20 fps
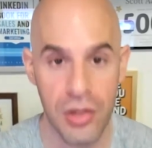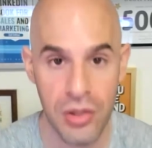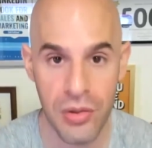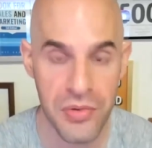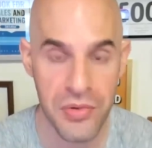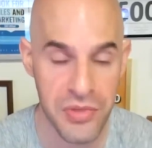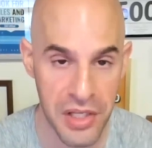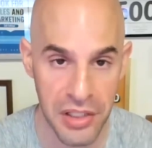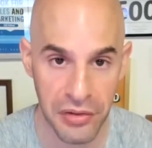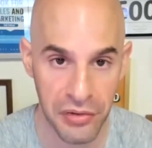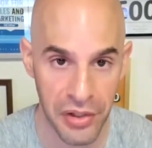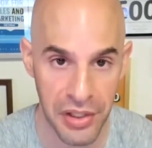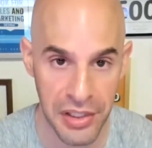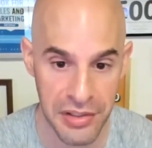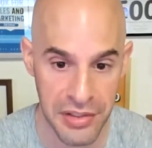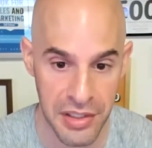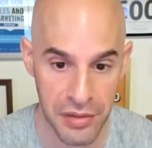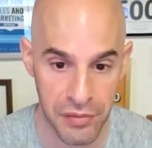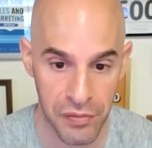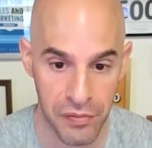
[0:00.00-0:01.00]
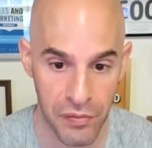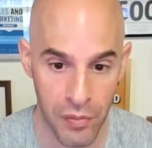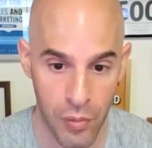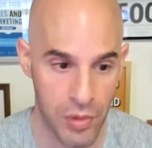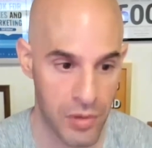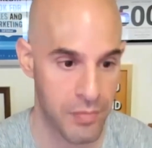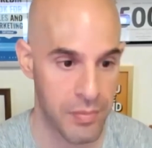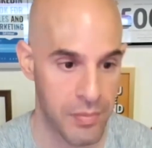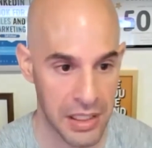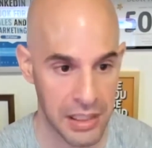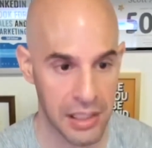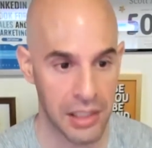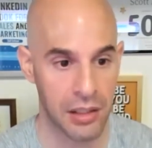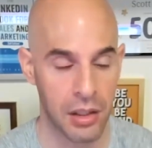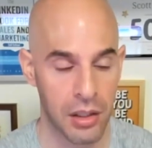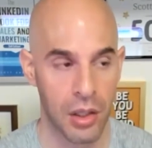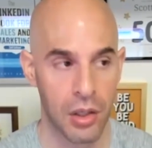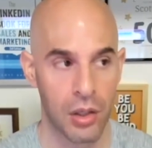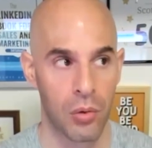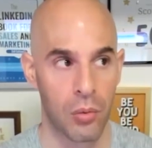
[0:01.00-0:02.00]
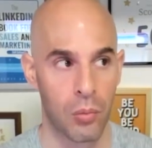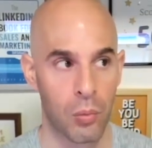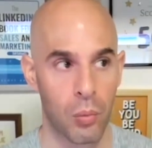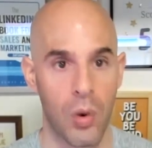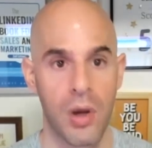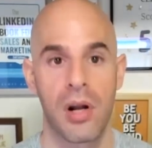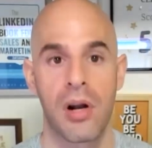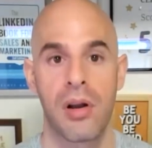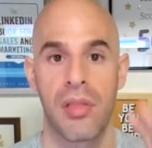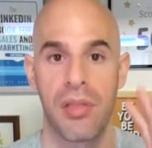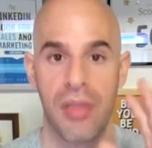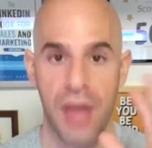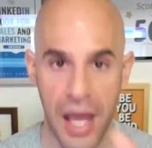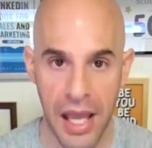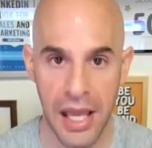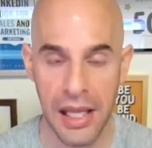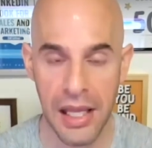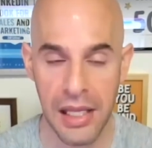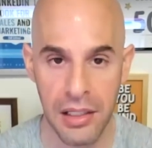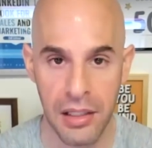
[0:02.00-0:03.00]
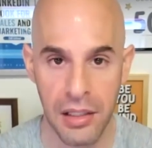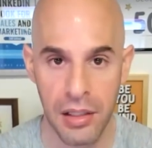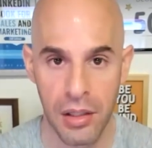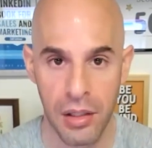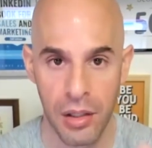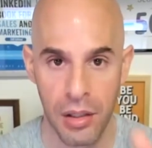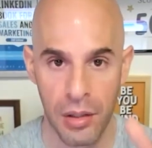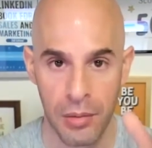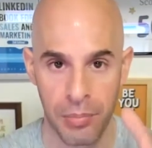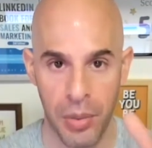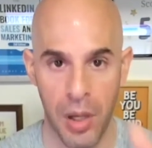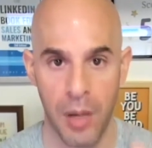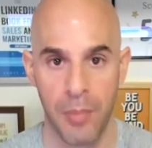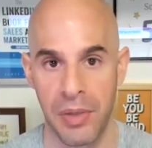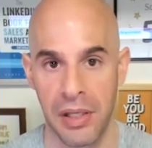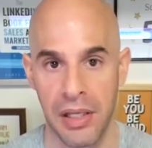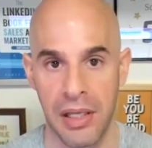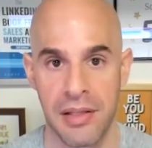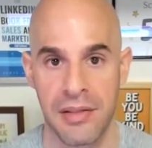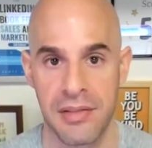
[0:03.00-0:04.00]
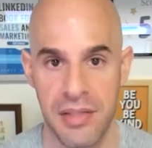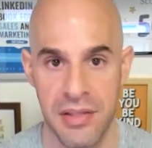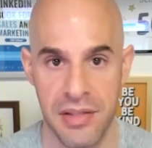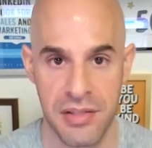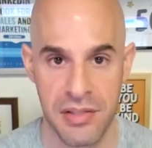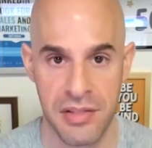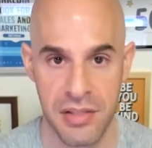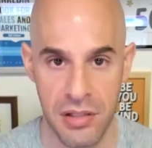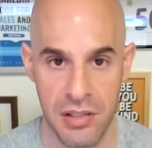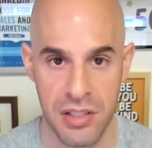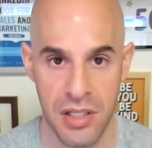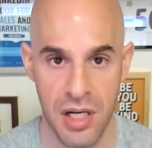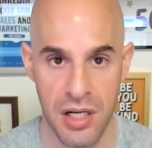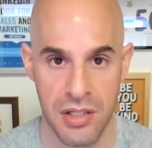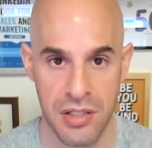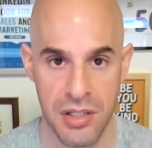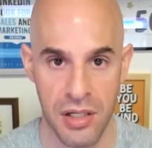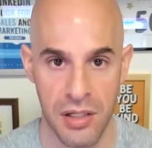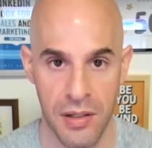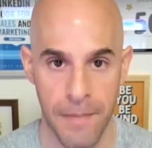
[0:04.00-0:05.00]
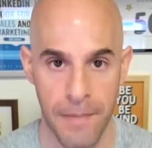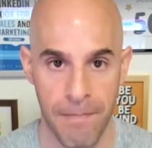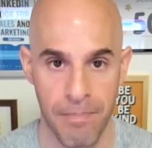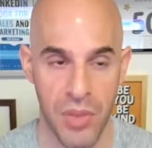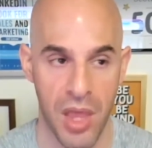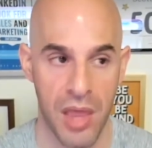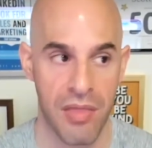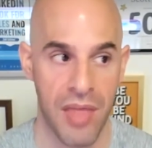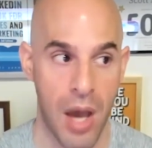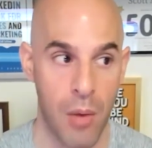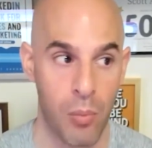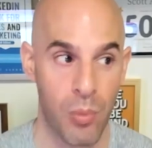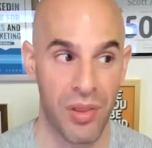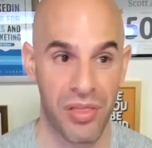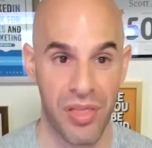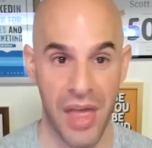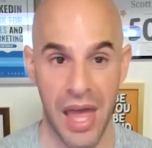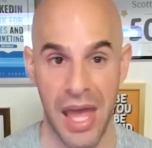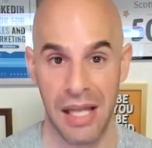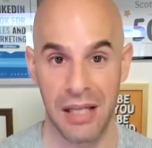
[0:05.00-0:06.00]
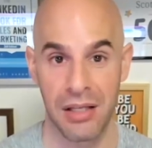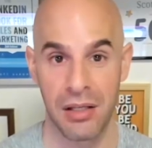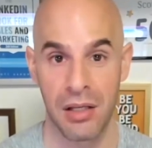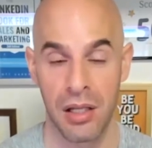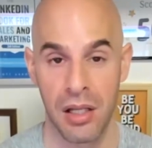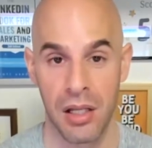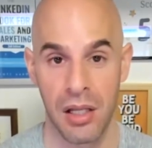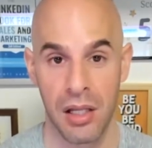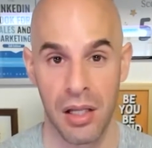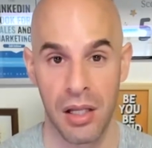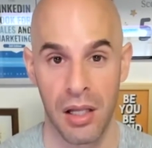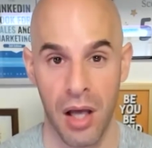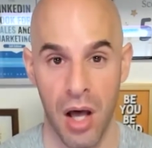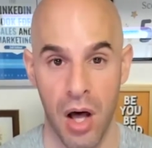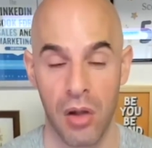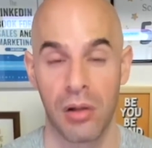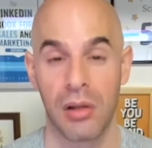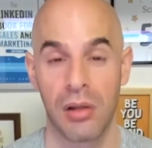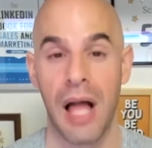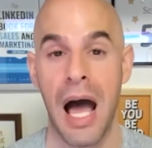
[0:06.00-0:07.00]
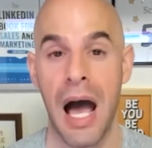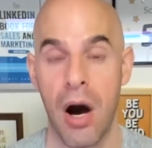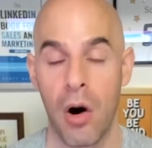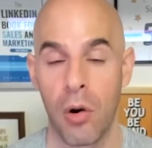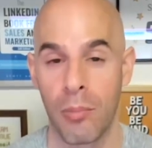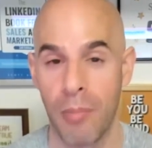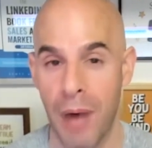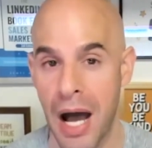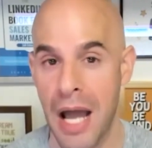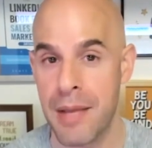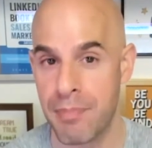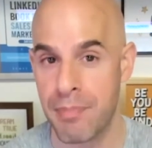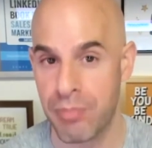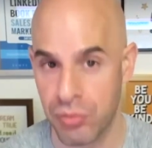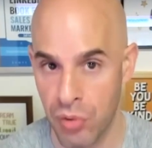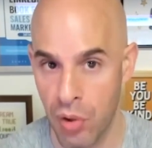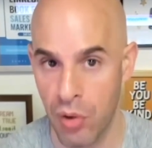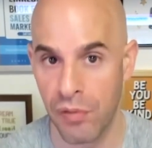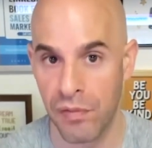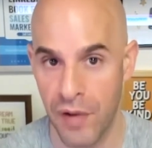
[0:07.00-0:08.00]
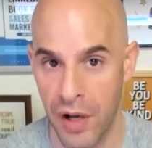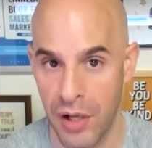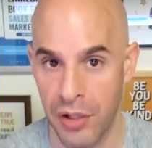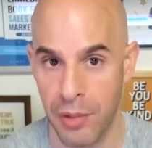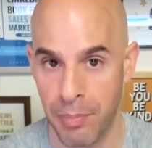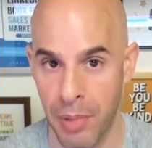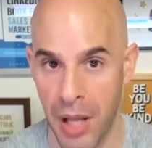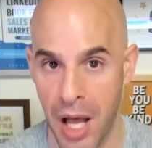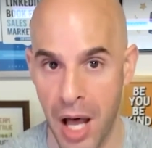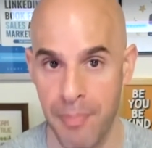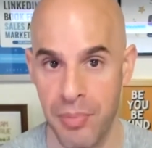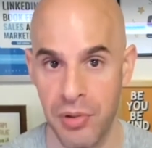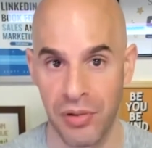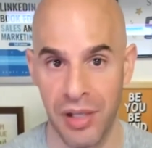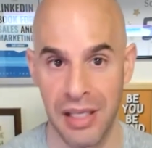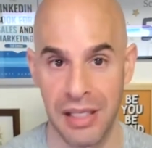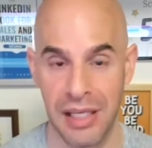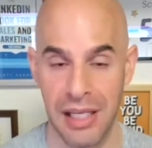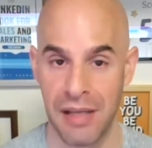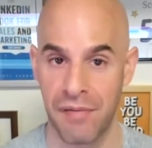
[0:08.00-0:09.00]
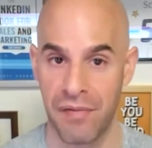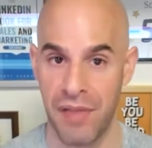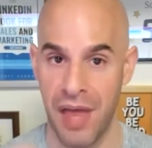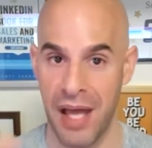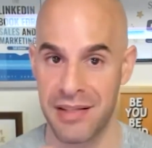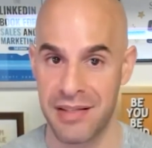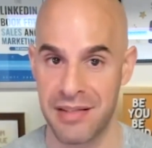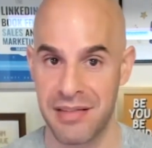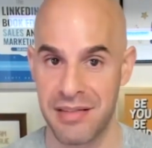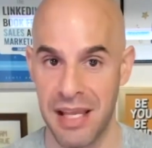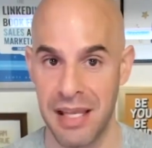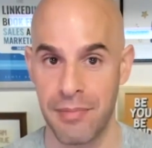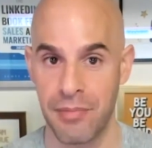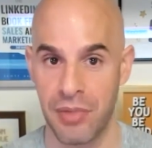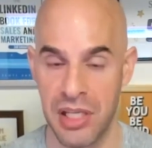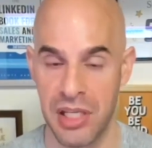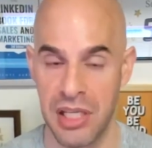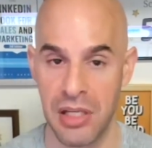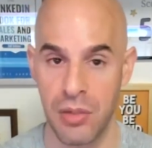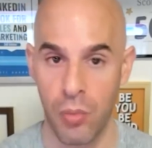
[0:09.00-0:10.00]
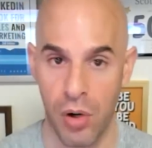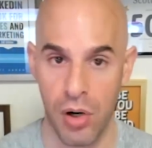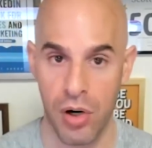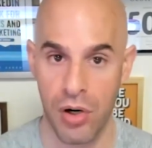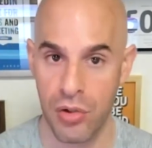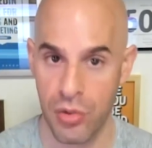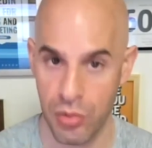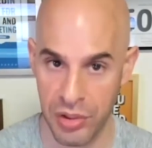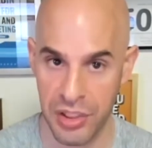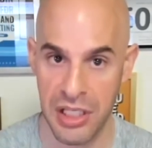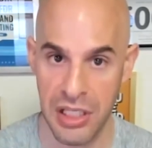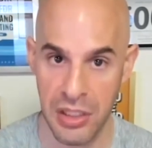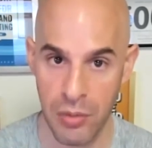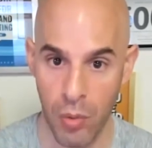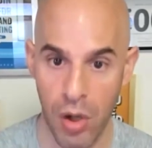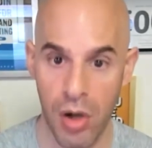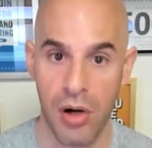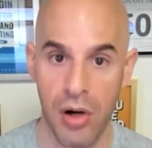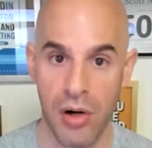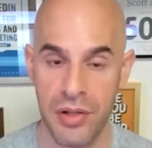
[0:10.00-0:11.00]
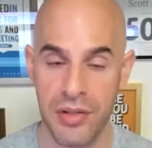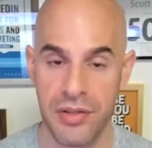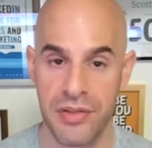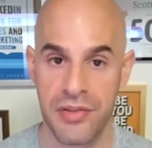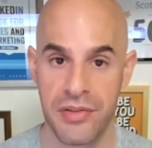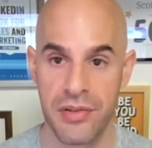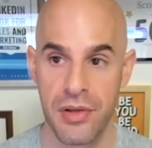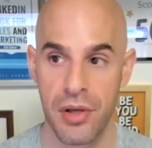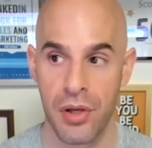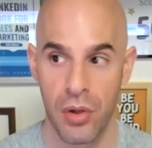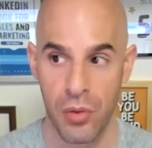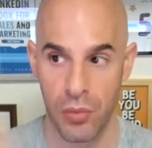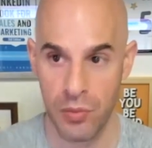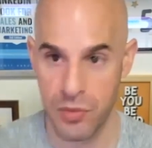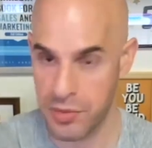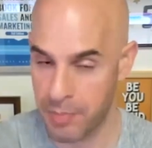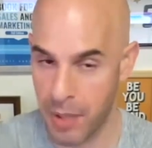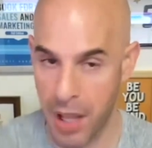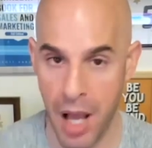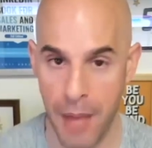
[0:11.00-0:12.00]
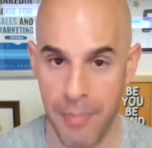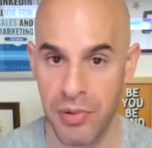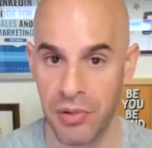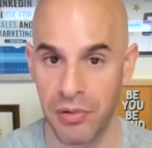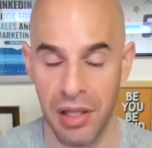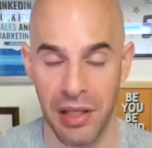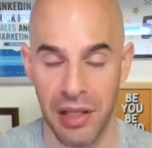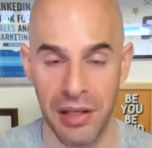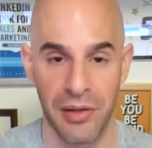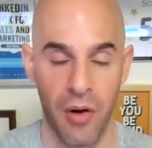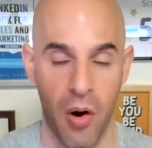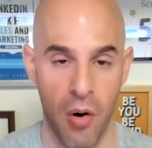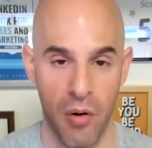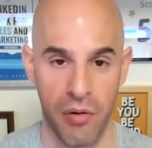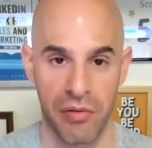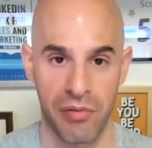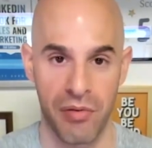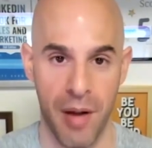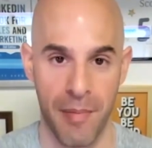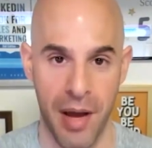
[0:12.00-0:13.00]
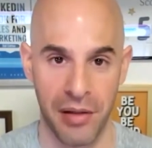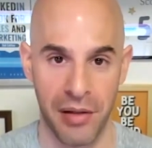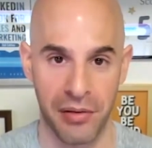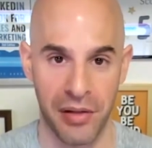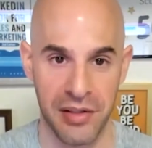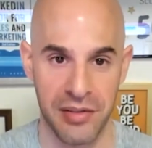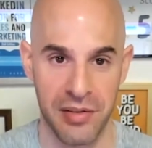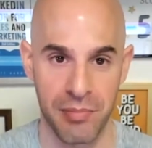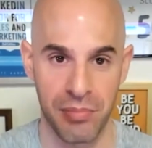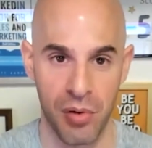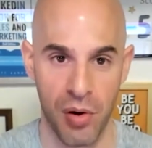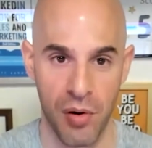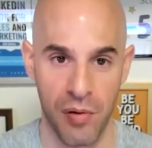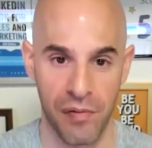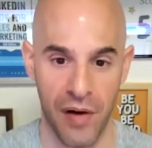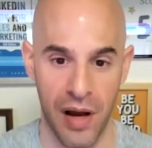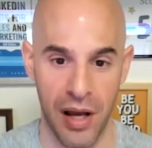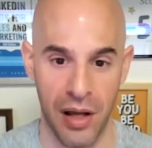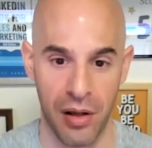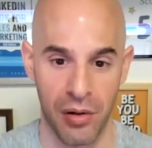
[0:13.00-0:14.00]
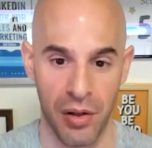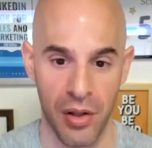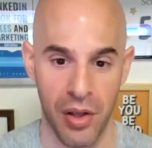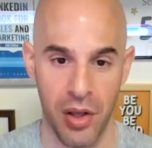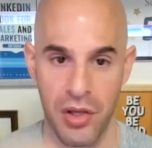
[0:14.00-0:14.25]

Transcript: using LinkedIn for, meaning what are they pumping into the search engine that would then allow my profile to populate if that same keyword or keywords was populated all throughout my LinkedIn profile.